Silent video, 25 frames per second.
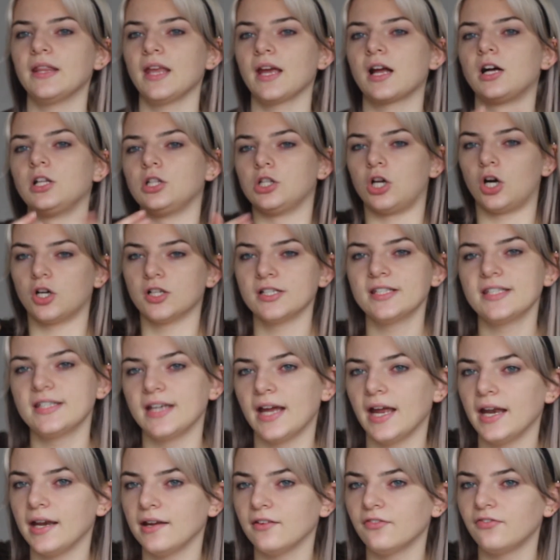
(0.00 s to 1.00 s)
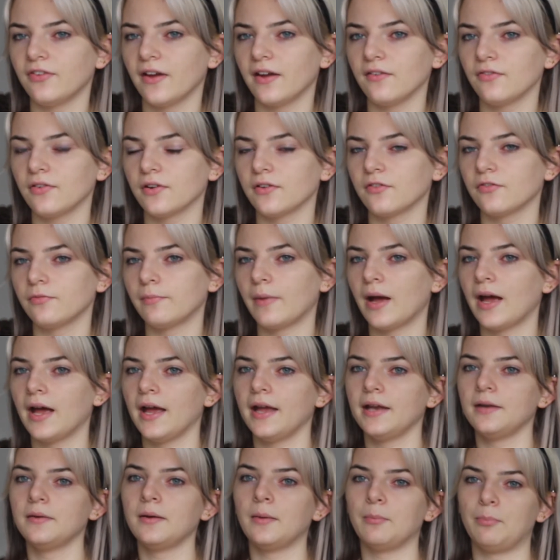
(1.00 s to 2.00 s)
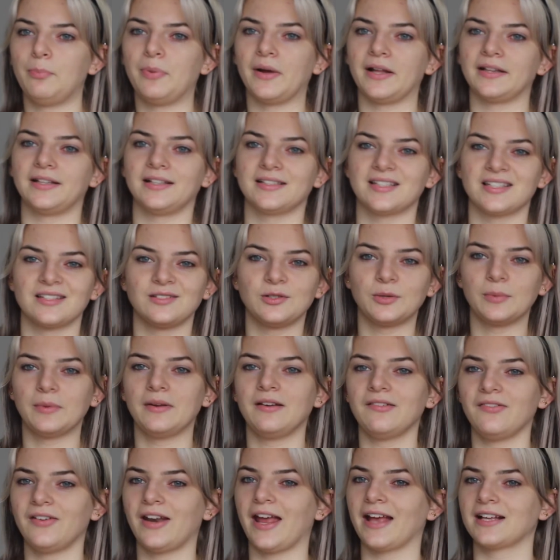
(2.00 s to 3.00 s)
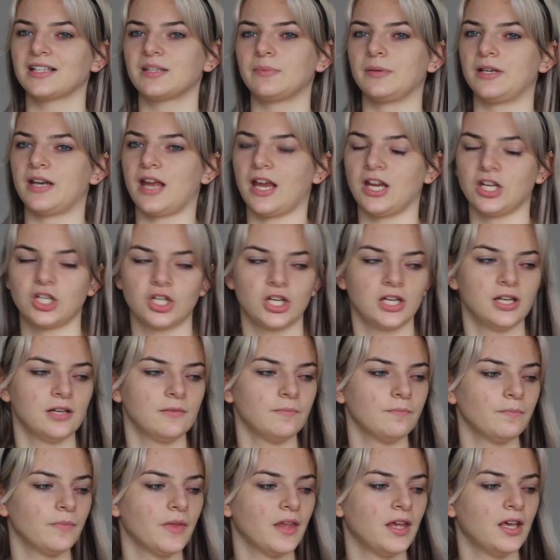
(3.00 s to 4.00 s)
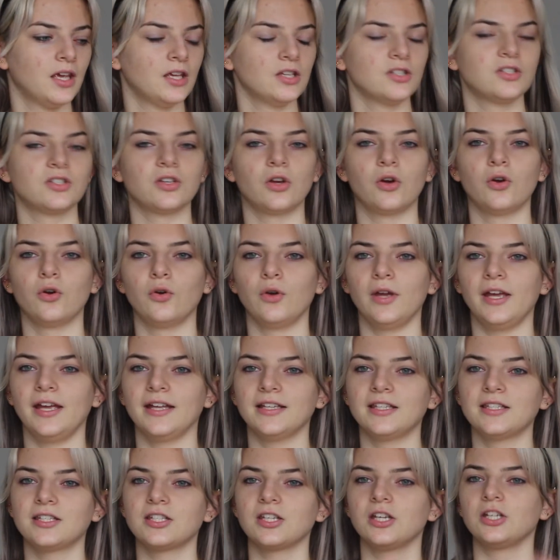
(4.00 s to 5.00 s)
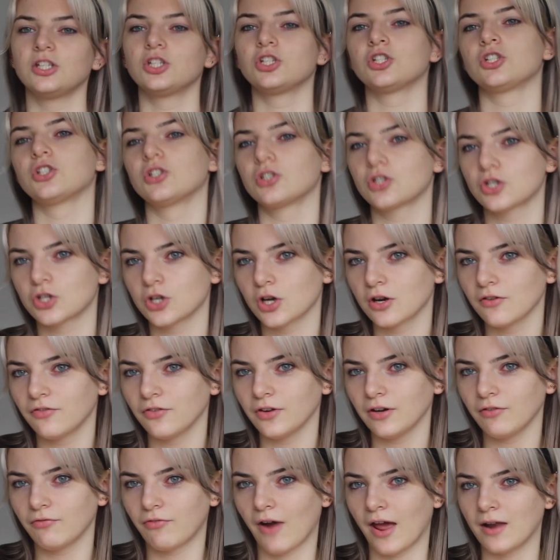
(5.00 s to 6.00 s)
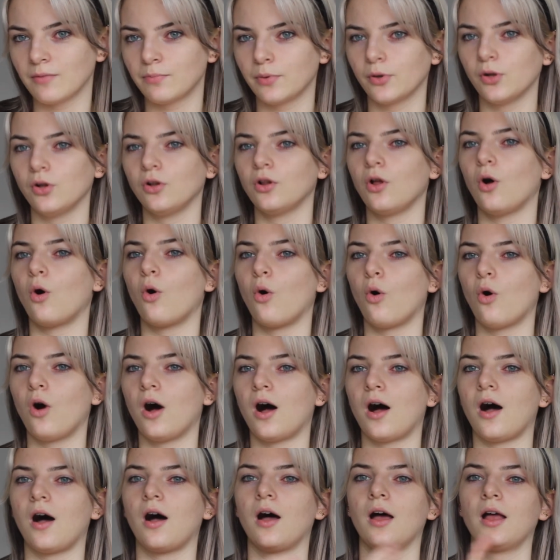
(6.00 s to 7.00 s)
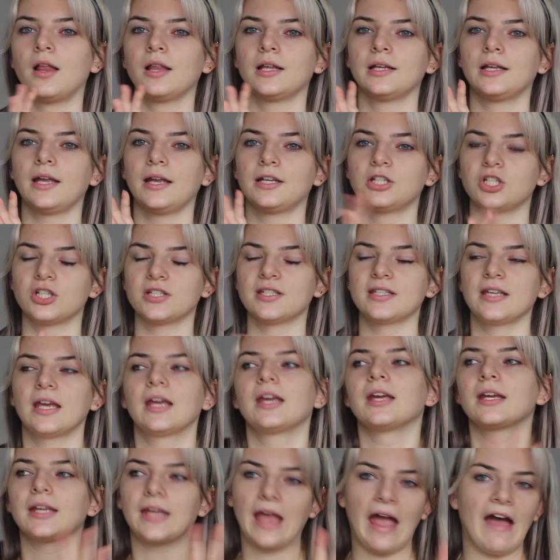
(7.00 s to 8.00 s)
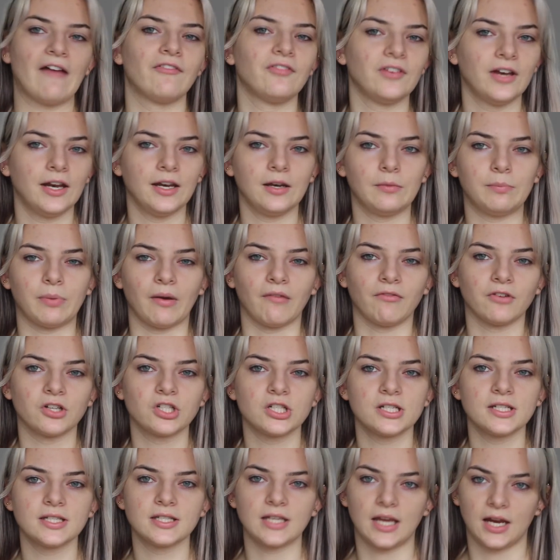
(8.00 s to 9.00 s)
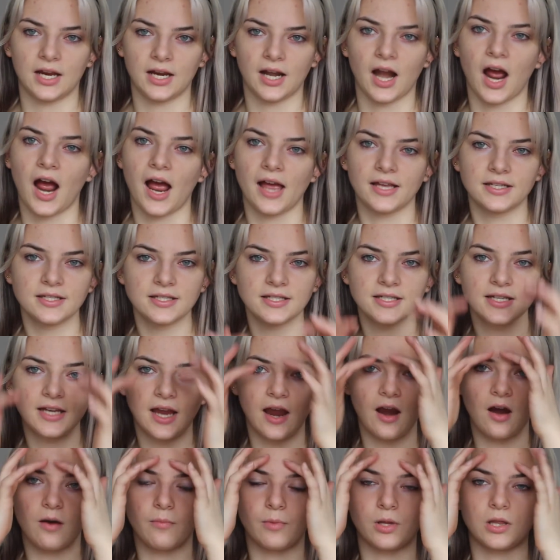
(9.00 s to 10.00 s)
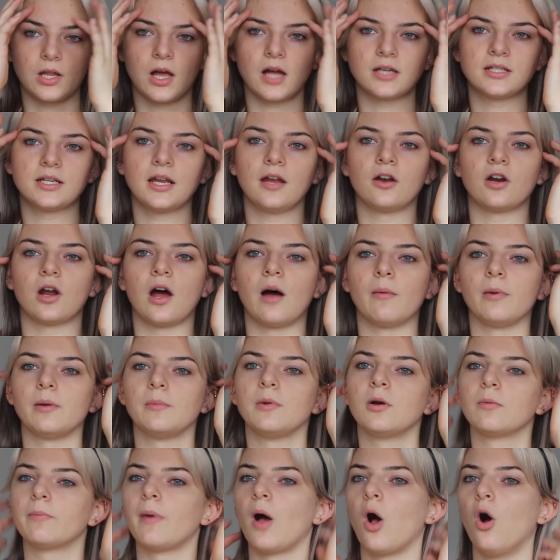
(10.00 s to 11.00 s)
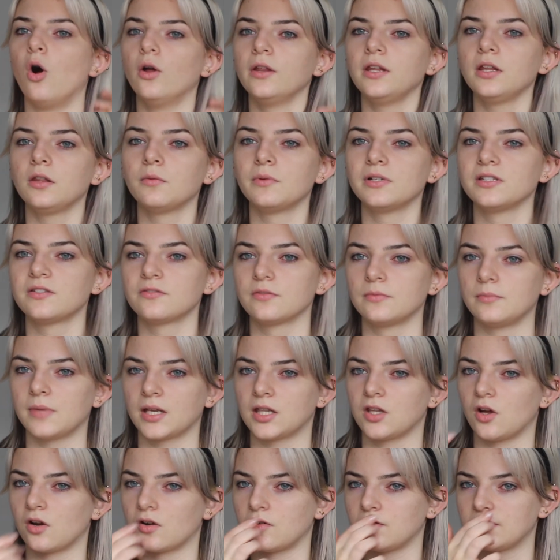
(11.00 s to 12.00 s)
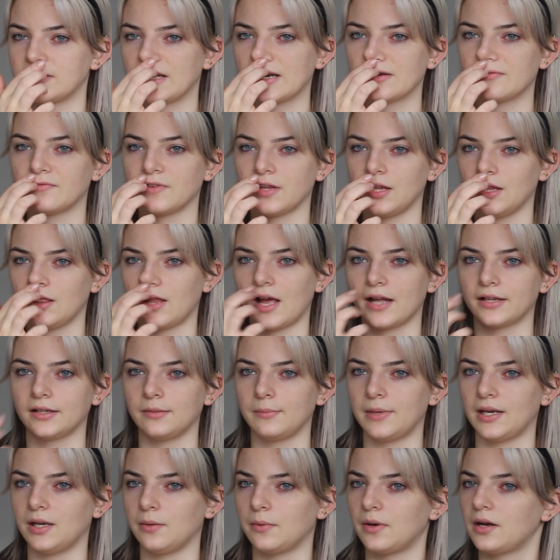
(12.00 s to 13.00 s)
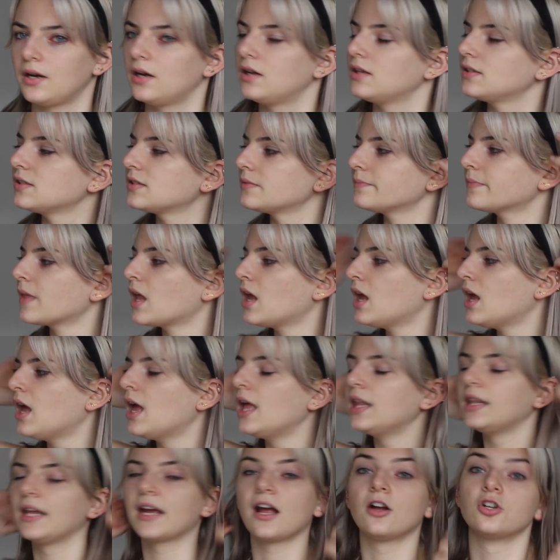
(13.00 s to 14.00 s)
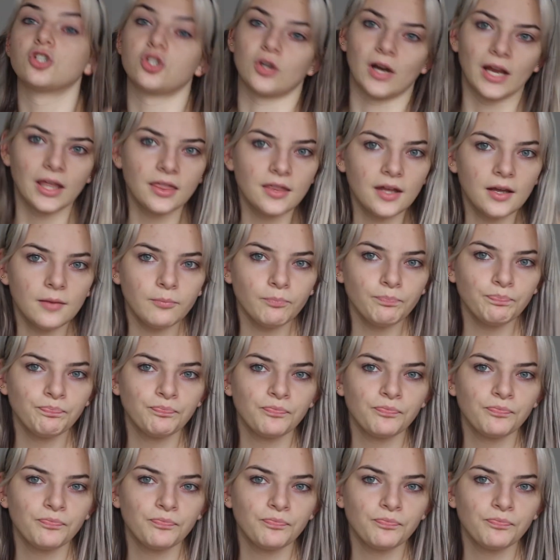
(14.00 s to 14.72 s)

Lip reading: like a long-standing favorite of mine, but there's a little bit of an explanation. So it's sugar-free Red Bull or just like caffeinated beverages, like an iced caramel latte and almond milk, but only the ones from McDonald's. I don't really like them anywhere else. Like, I'll drink them,